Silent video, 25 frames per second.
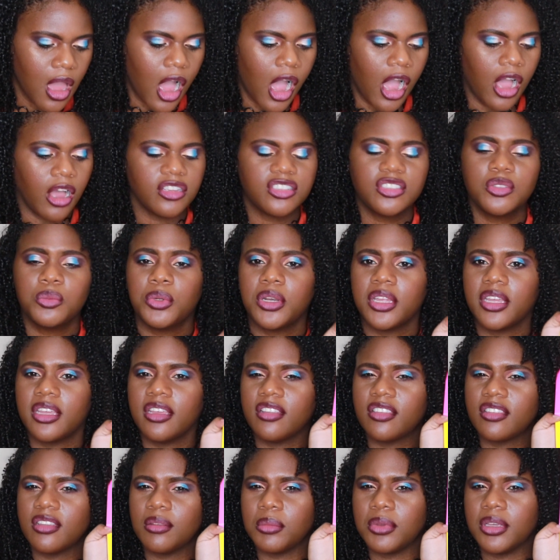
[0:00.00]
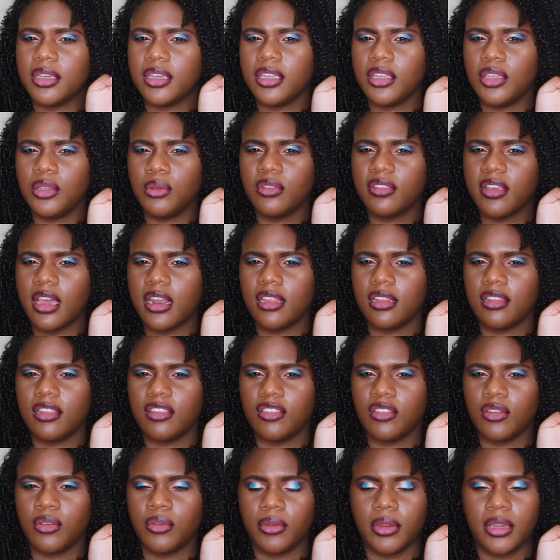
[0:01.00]
I also want to get some good use out of
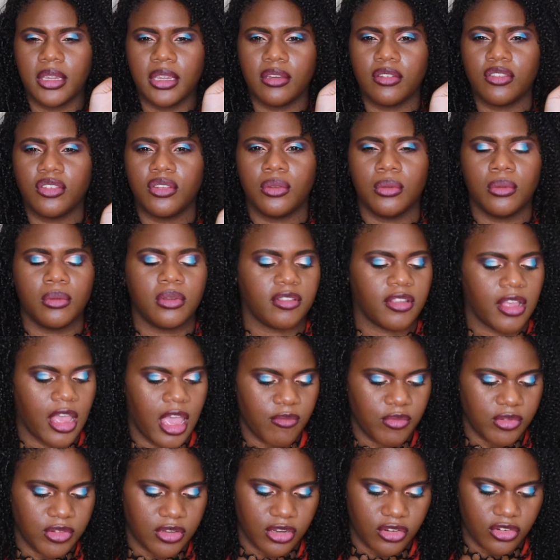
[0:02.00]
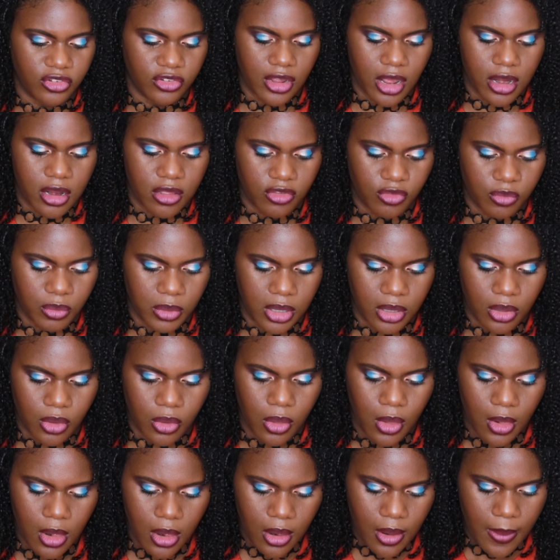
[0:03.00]
this green too, because I haven't touched that as
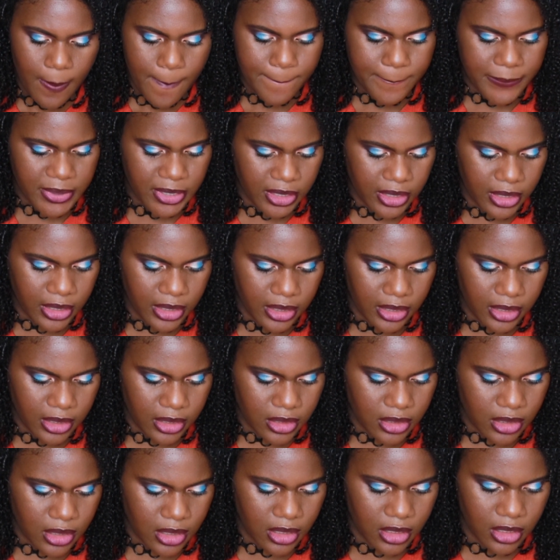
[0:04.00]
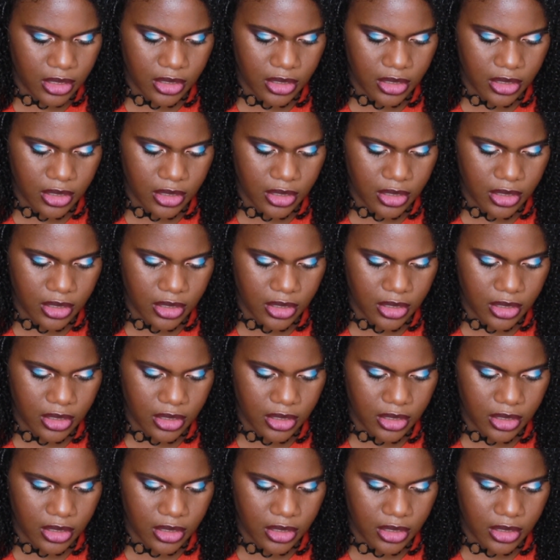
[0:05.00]
well. But